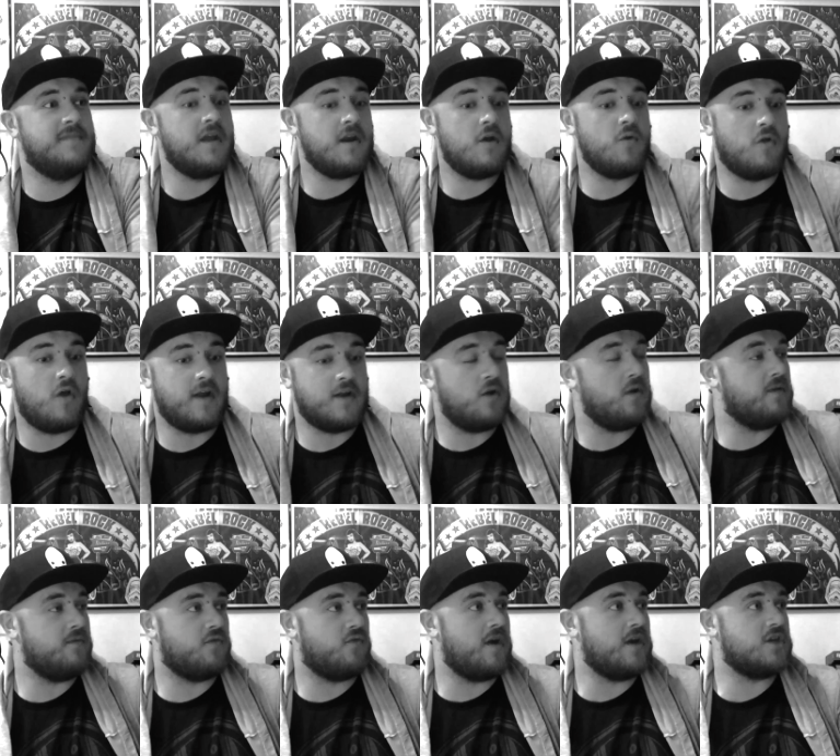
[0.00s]
No, like
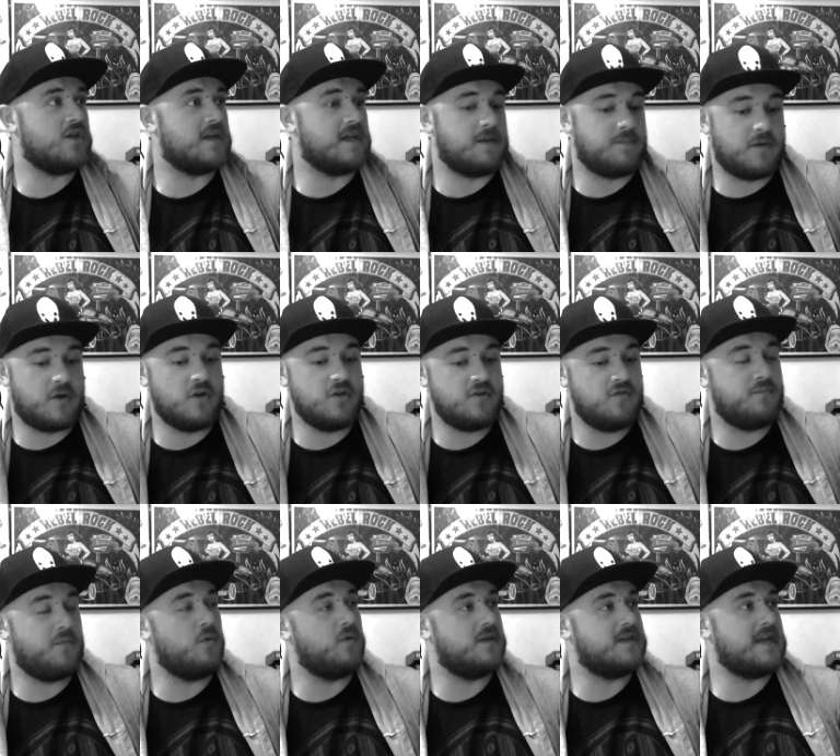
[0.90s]
not even gradually. Because
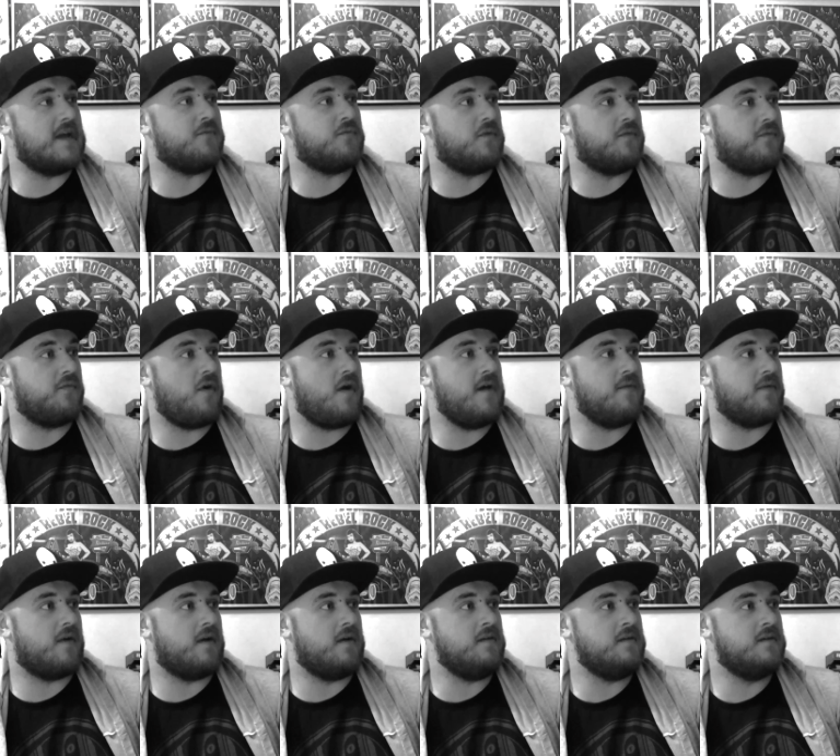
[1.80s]
you've bought the debt for
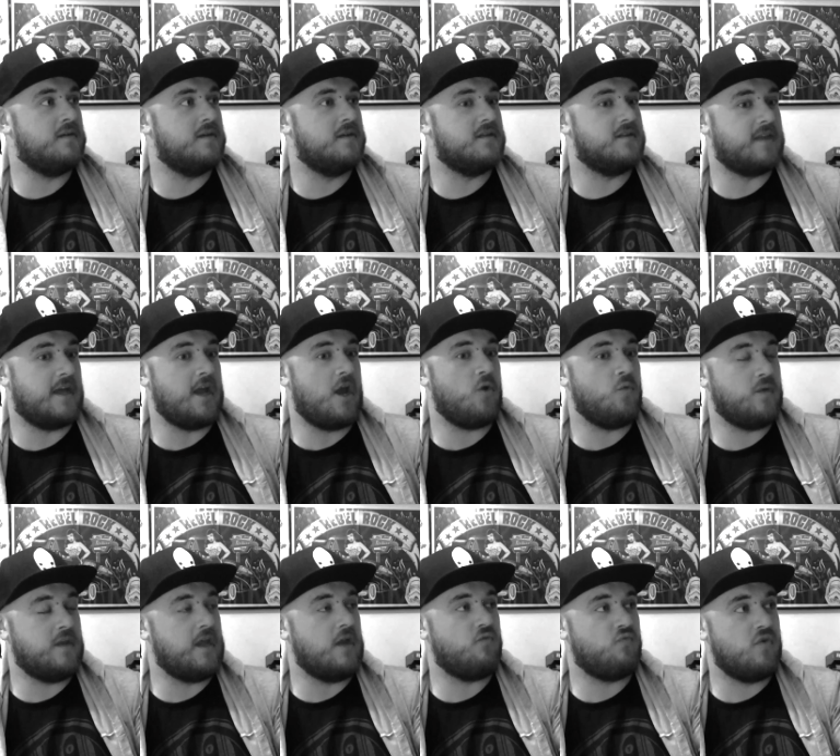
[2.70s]
£5, they
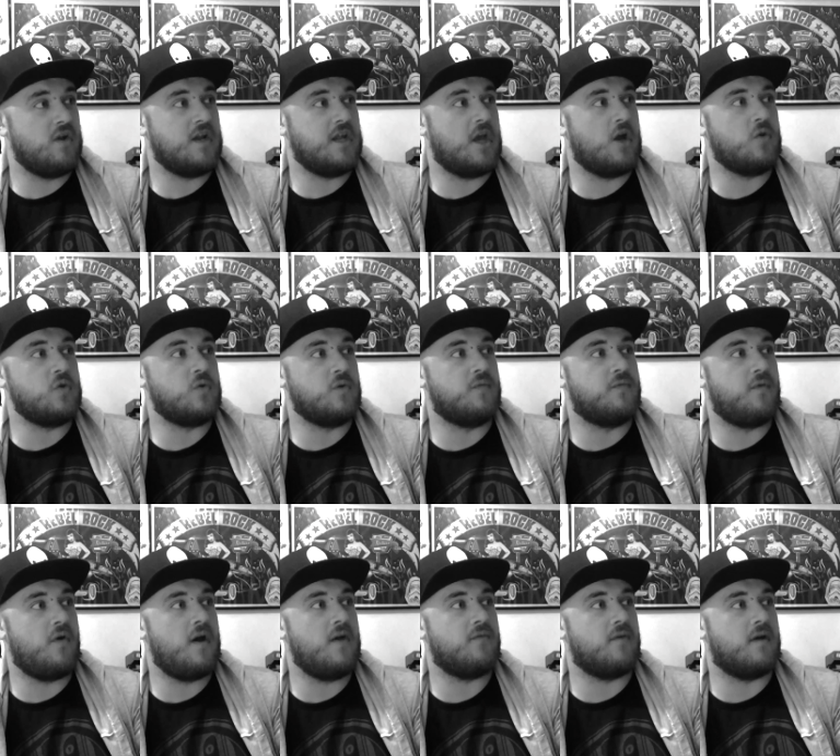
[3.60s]
only really owe you
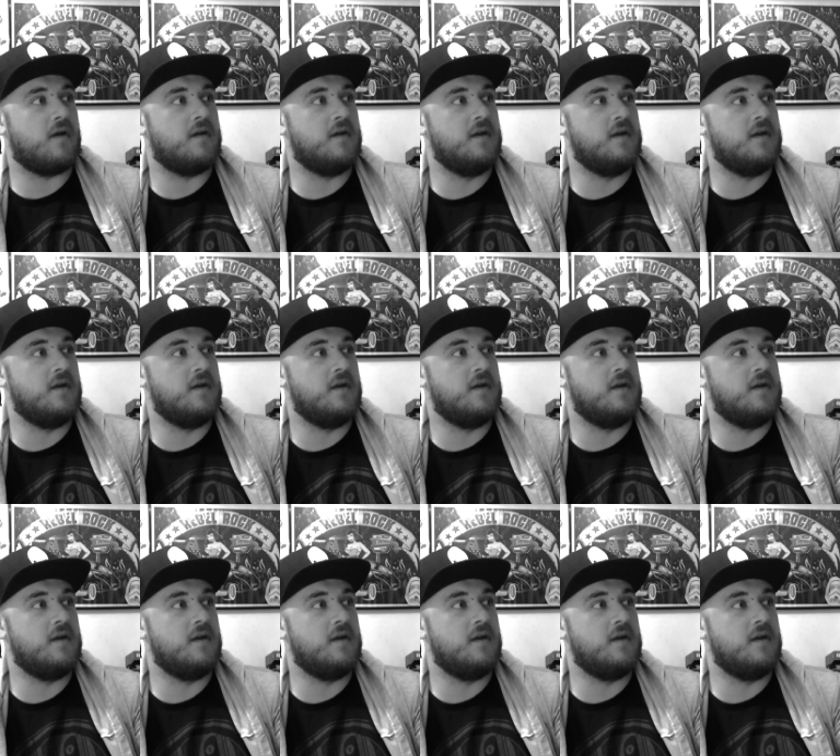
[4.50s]
£5.